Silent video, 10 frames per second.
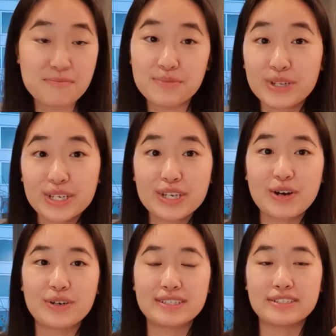I'm really
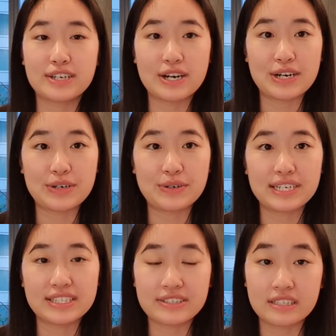going to go
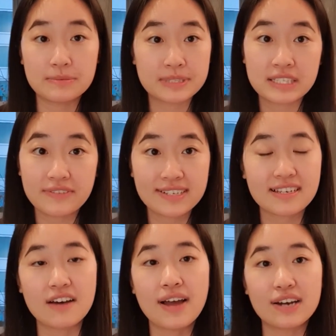into the specifics
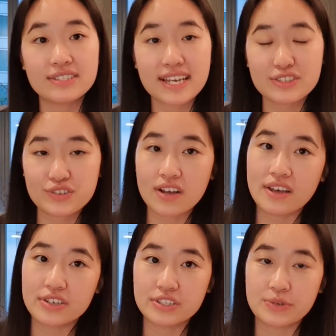of how to get strong
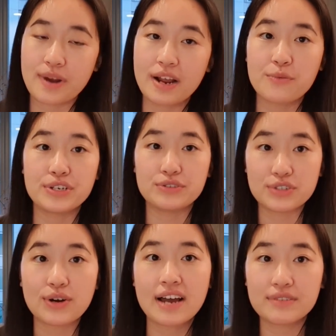letters of rec when you
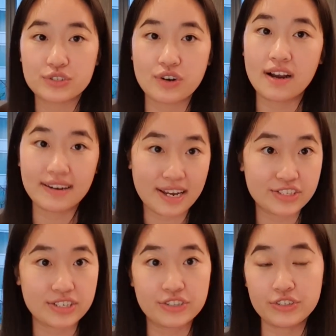don't have a strong
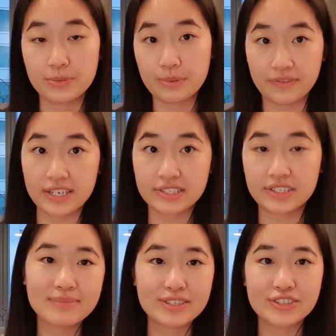connection to your professor.
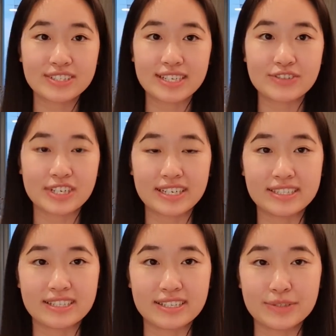Let's just get straight
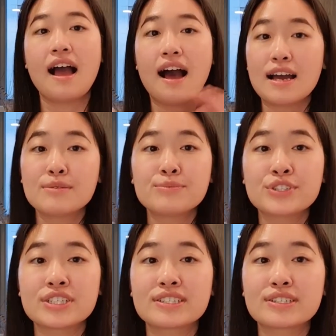into this. I'm
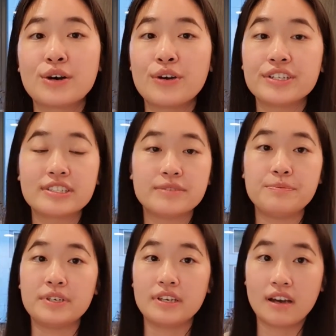just going to
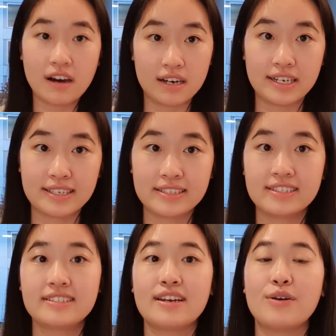be
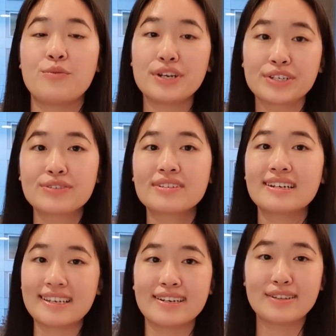honest. When you're
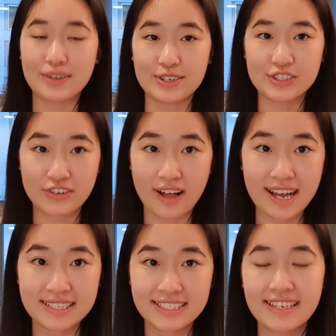in a large
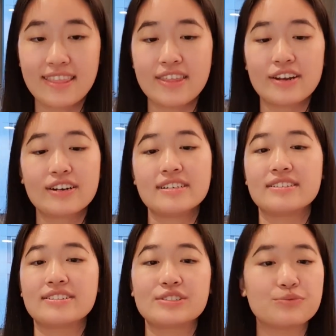class, there
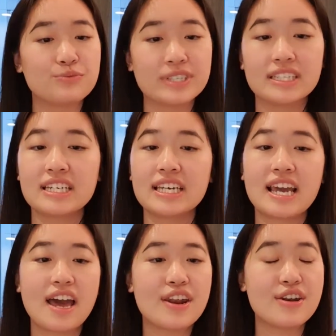is
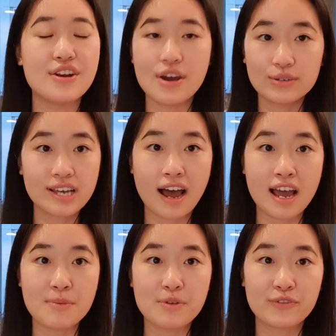really no
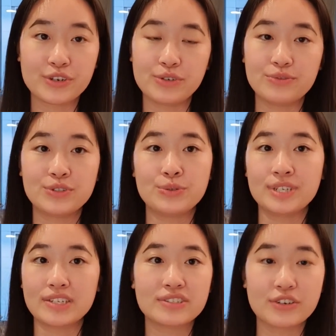time for you to
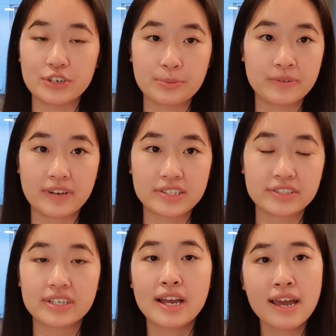get to know your
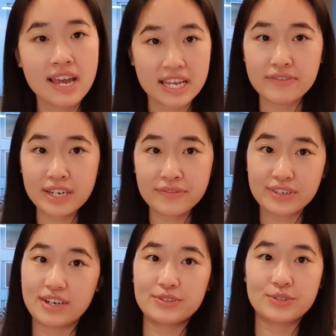professor. Even if you
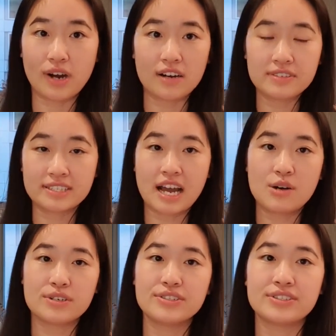go to office
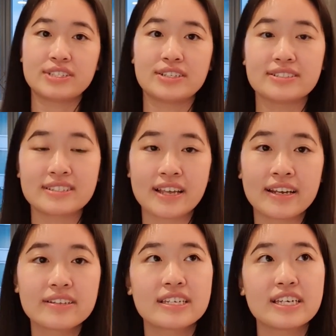hours, there's
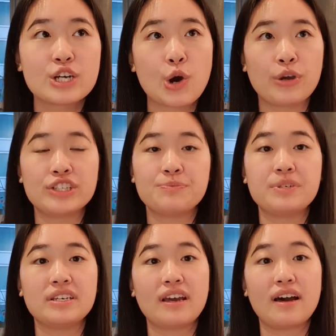likely going to
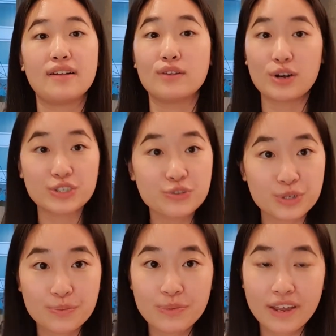be a large
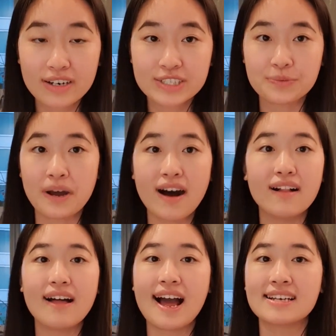group there as
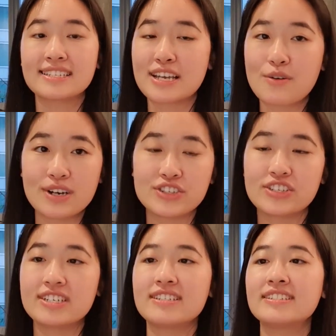well asking
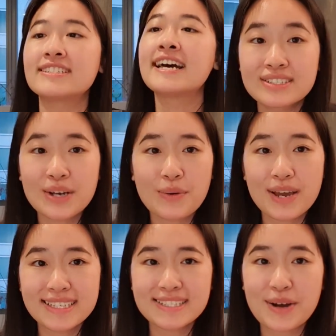questions. So
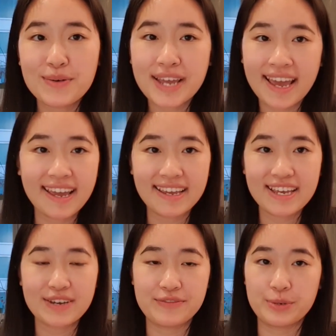it's okay
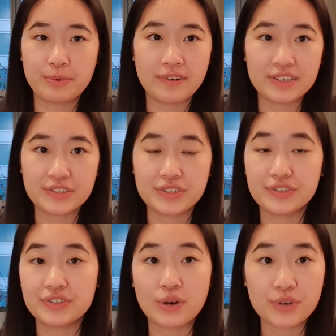if your
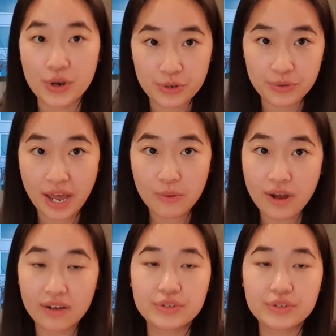professors don't know you that well.